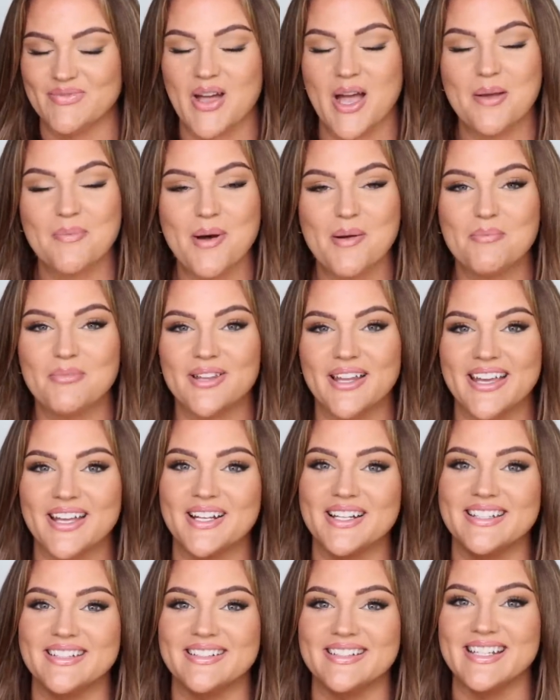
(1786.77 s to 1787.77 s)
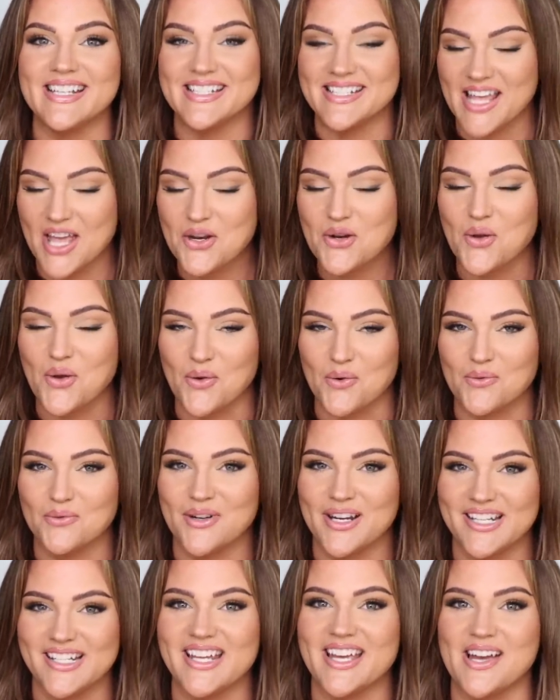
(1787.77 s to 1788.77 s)
I'm up playing Nintendo
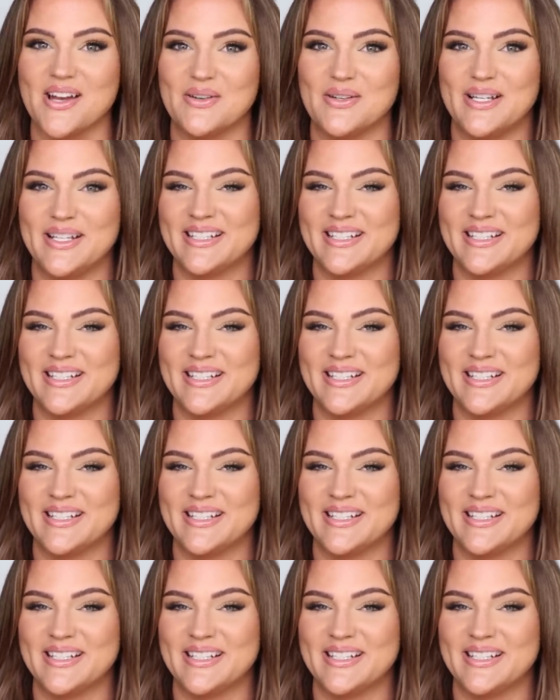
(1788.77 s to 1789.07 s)
right now.